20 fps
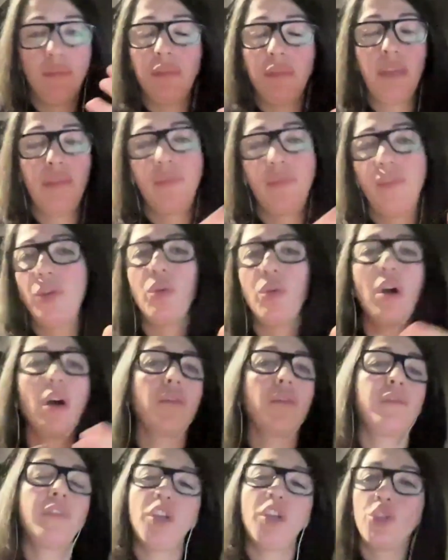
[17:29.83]
If you
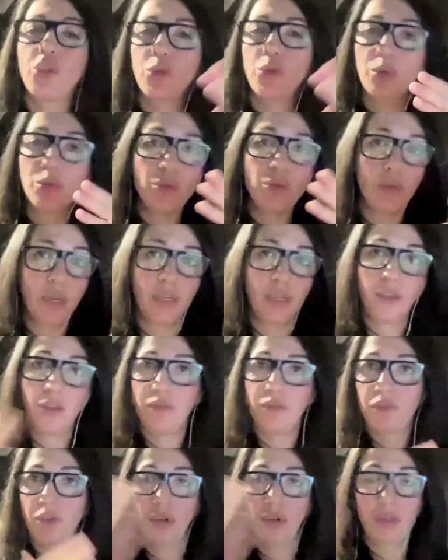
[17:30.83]
are virtual and
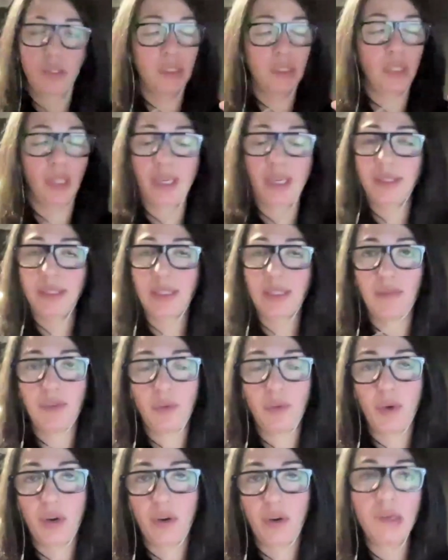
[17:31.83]
you've got clients
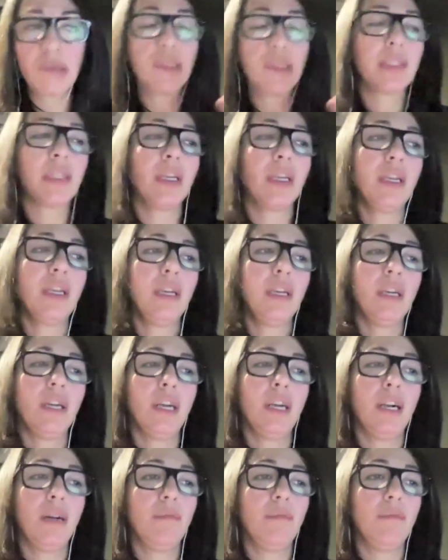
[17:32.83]
everywhere else,
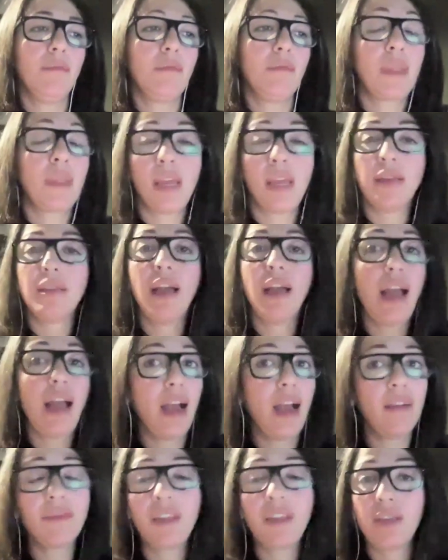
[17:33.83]
then
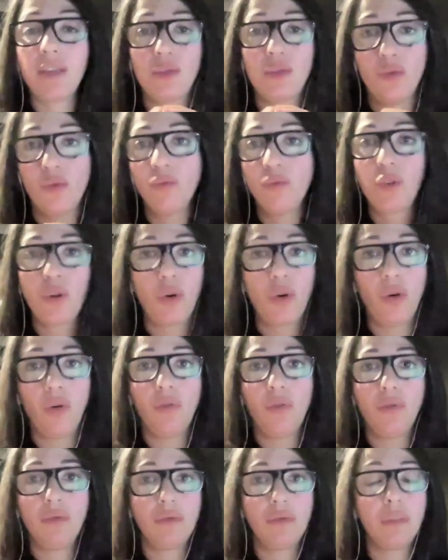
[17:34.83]
have that Zoom
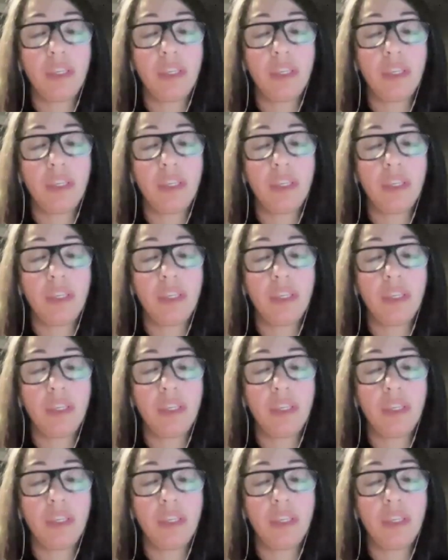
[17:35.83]
call.